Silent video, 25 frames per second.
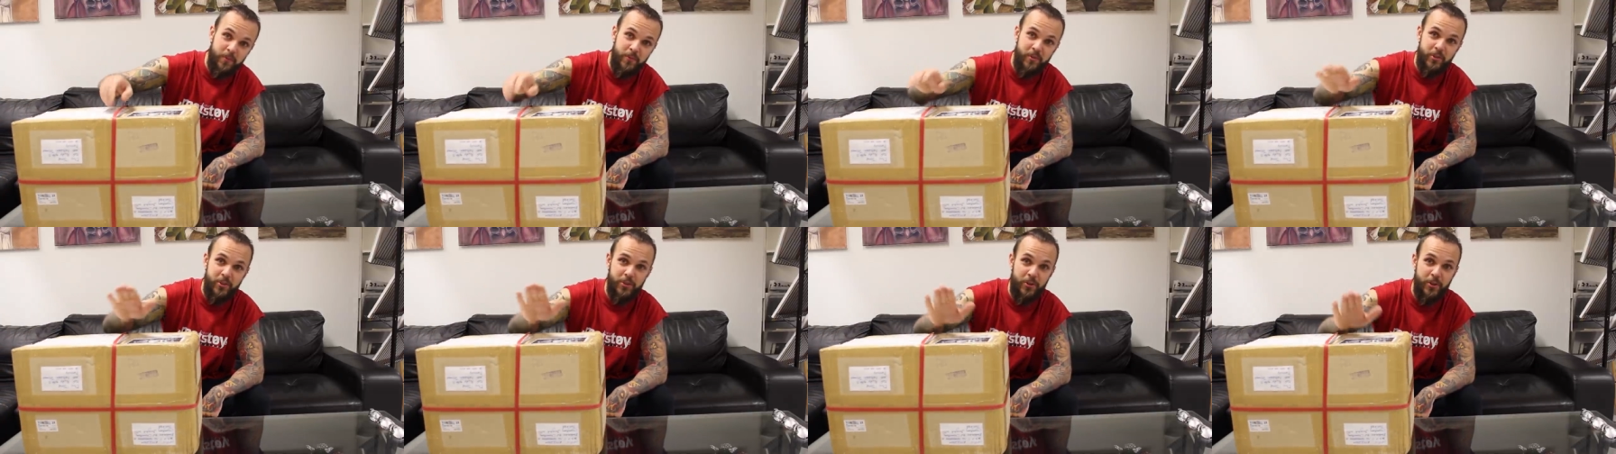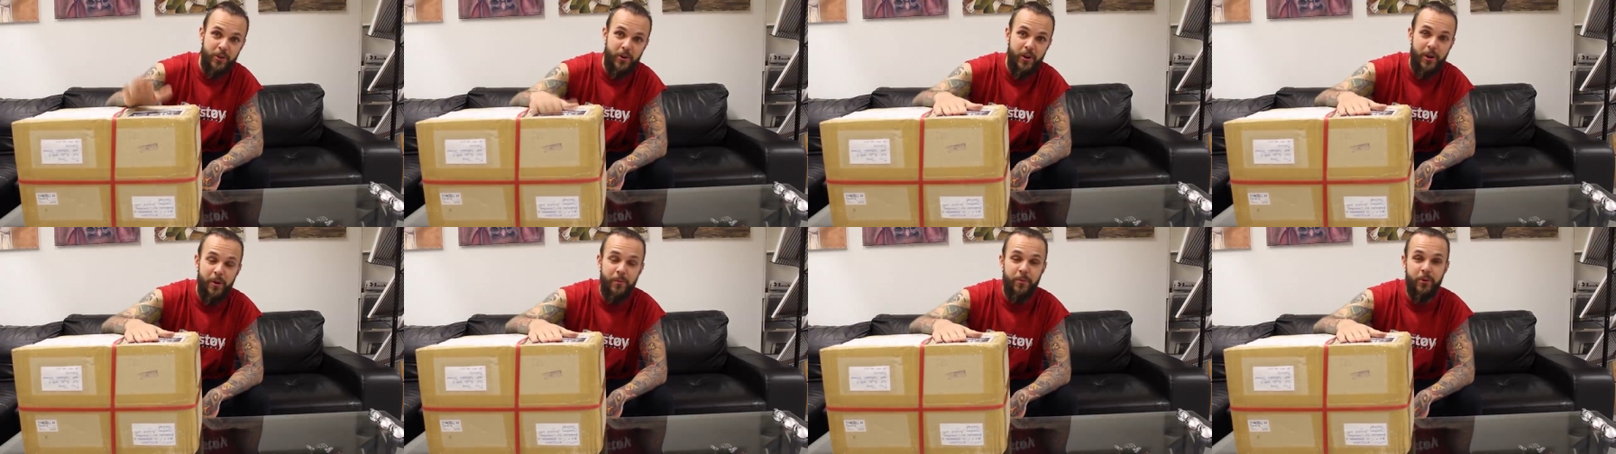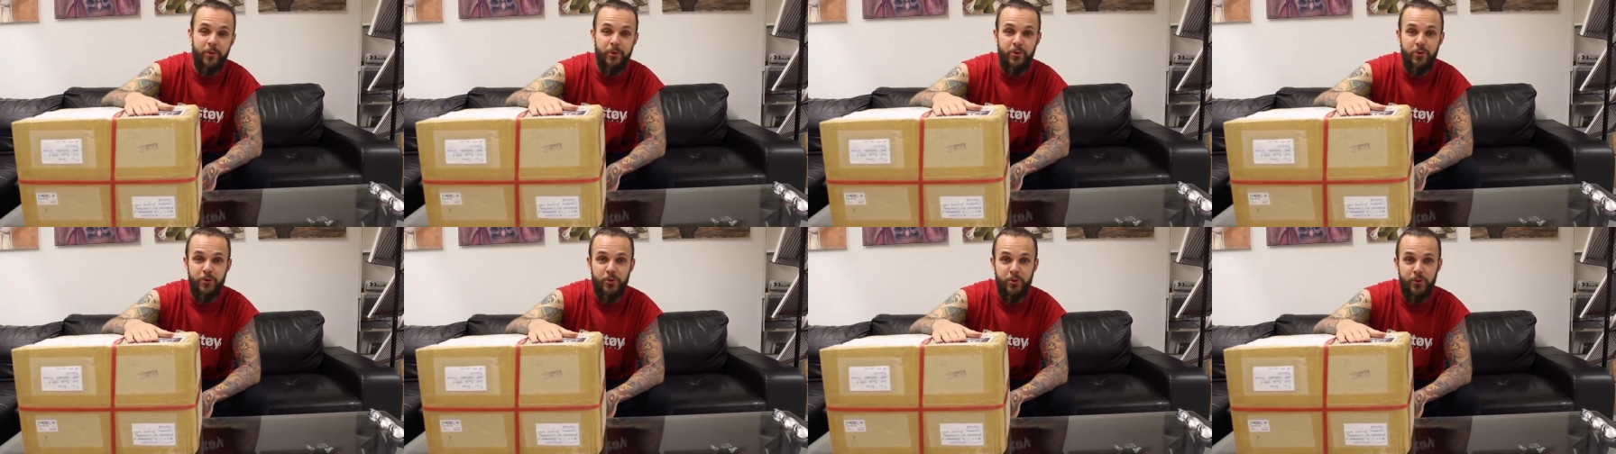so I'm
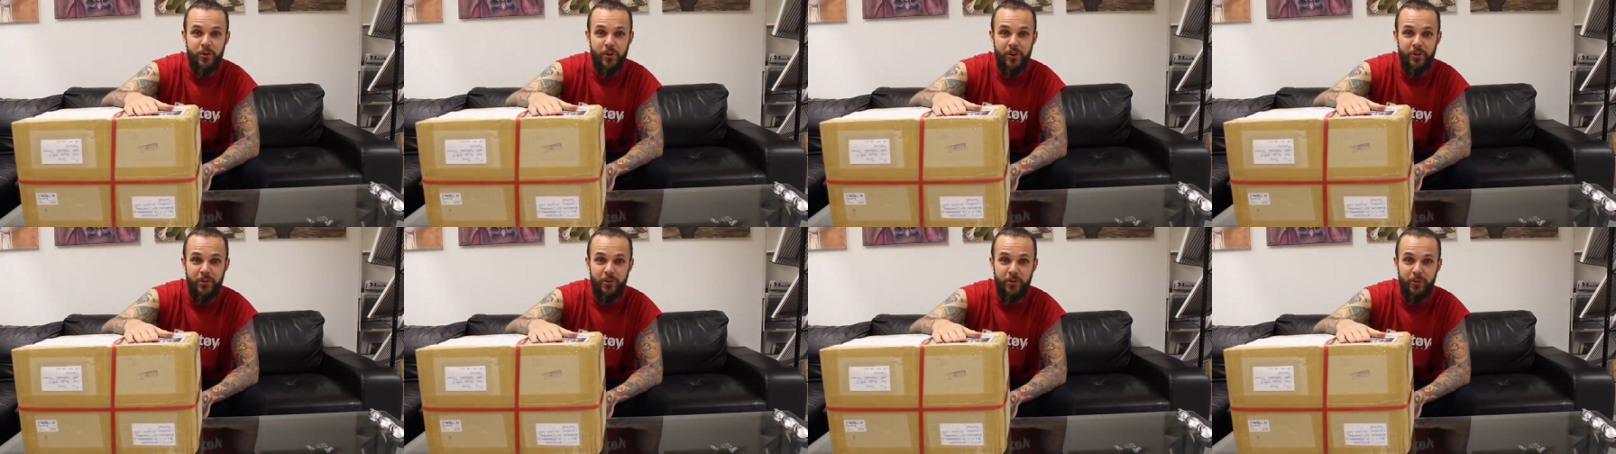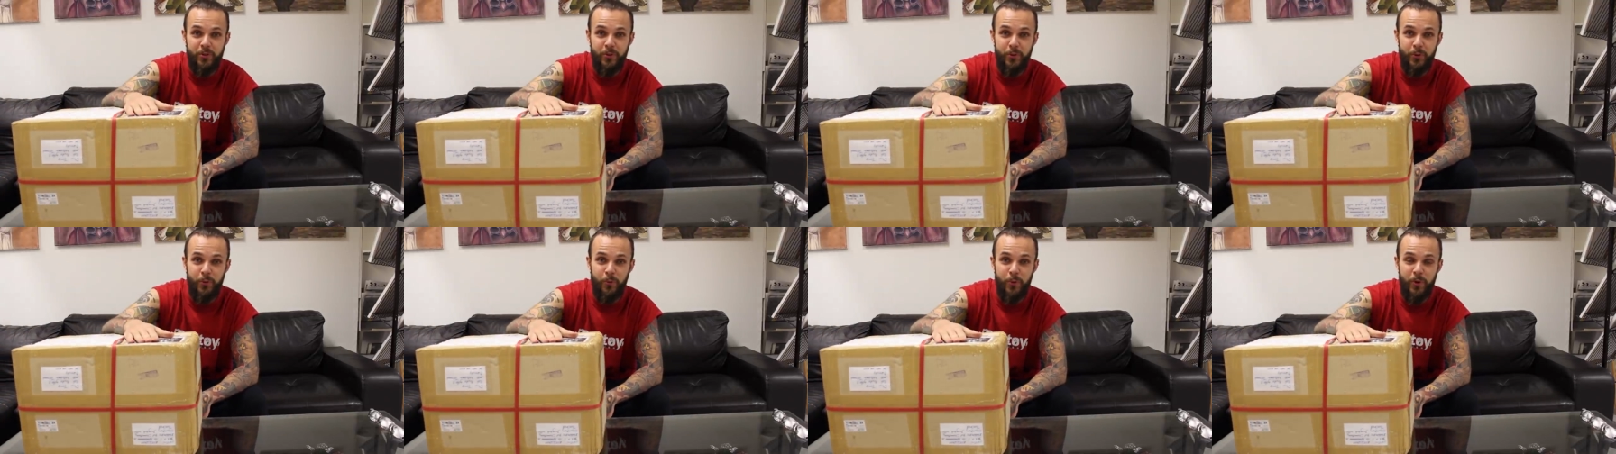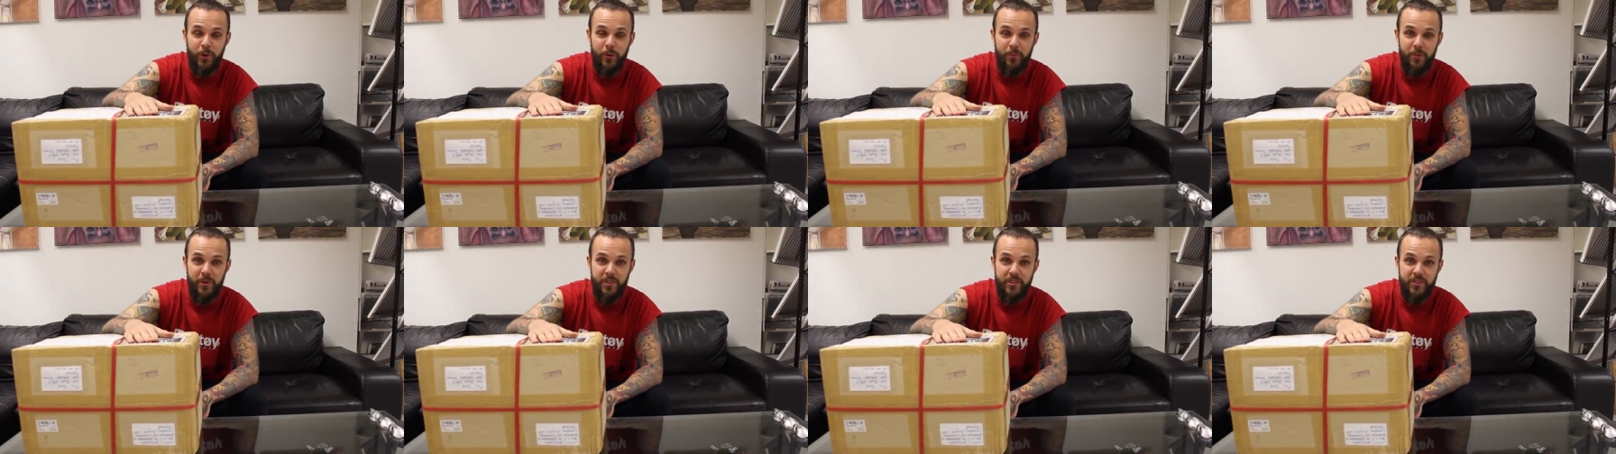going to try to do
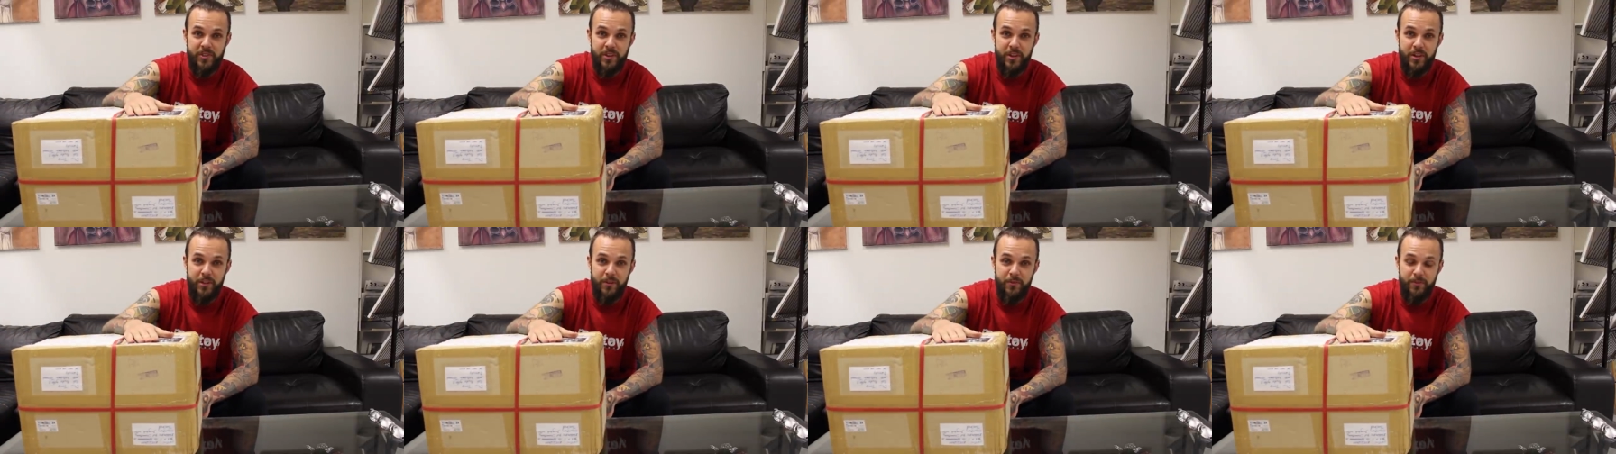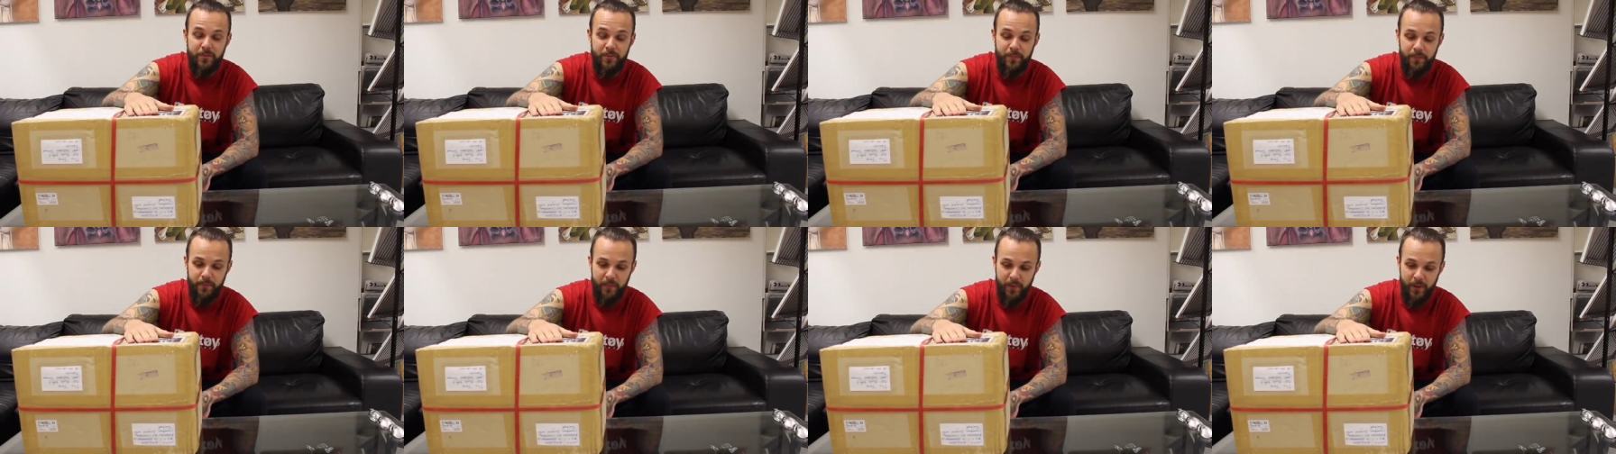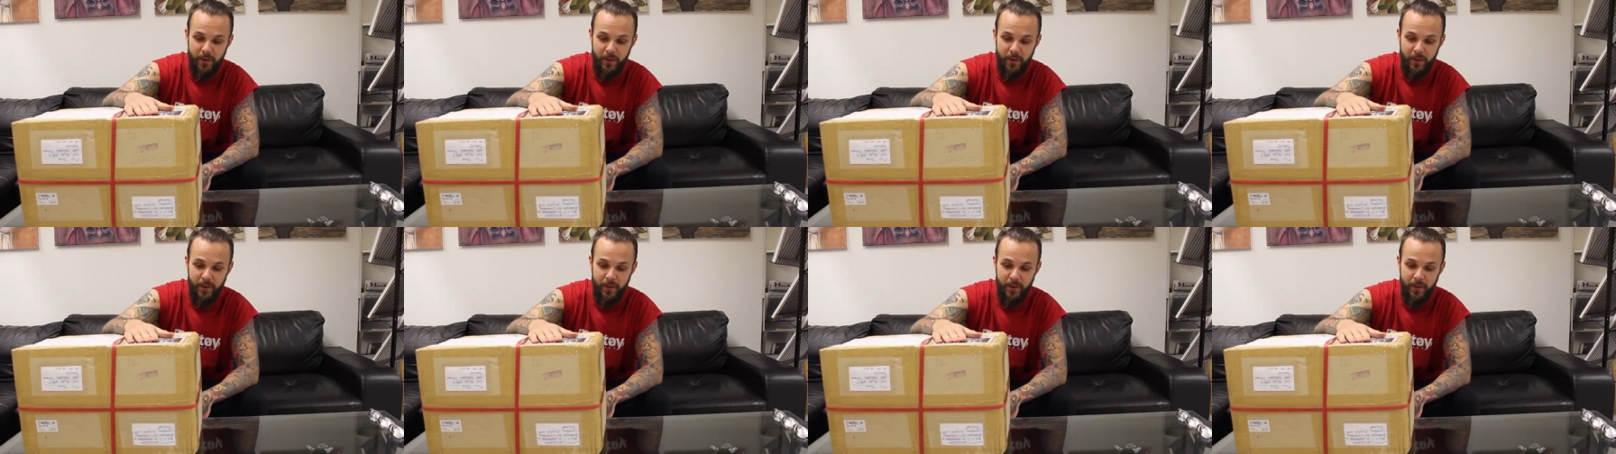one myself.